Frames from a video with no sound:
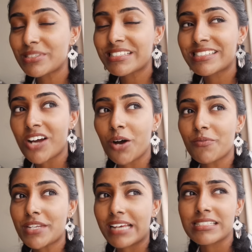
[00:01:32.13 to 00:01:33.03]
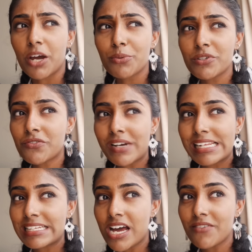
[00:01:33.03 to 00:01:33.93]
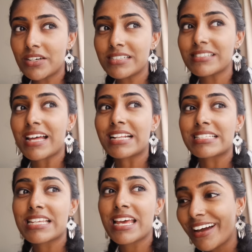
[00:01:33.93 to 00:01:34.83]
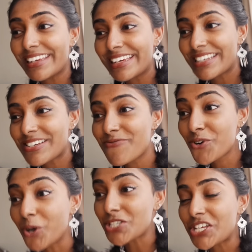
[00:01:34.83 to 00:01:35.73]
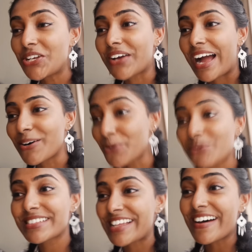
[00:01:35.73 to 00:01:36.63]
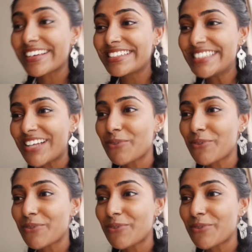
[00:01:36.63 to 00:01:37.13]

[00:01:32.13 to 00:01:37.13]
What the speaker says: it was the start of the test, I was really nervous and I forgot to look at all the signs.